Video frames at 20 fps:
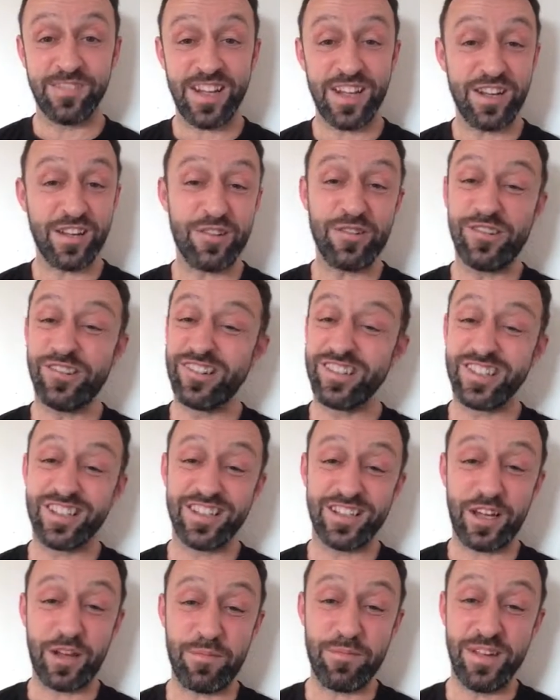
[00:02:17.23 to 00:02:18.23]
And of
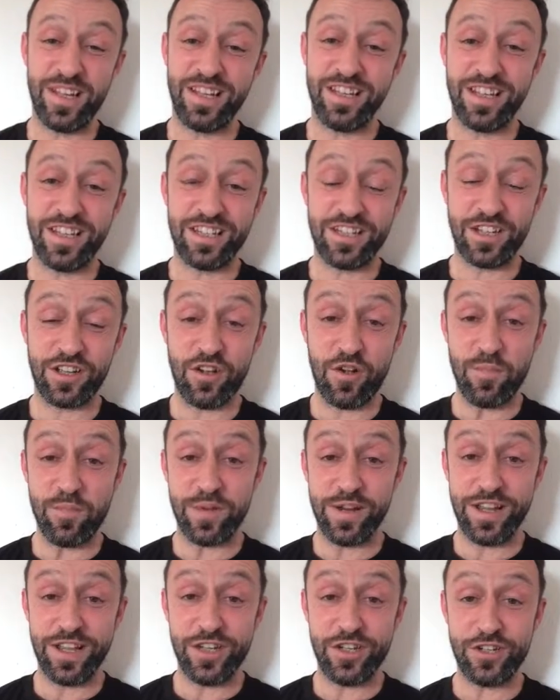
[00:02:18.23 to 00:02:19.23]
course, I mean, it's a
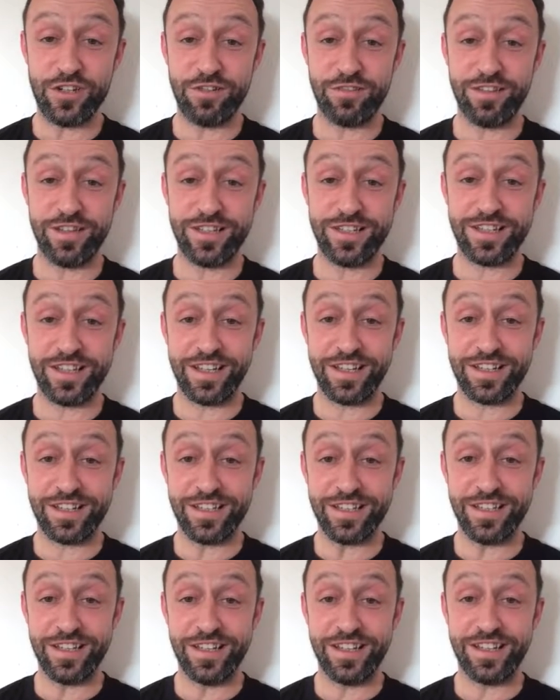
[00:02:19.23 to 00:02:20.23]
combination of these things,
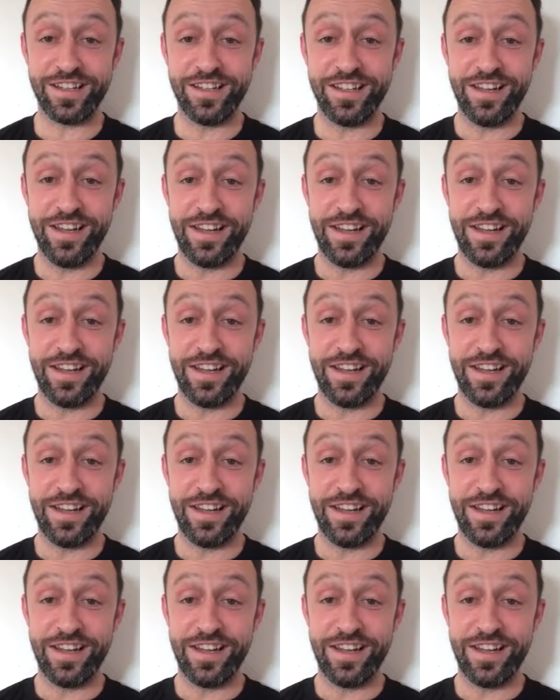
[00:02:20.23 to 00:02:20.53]
isn't it?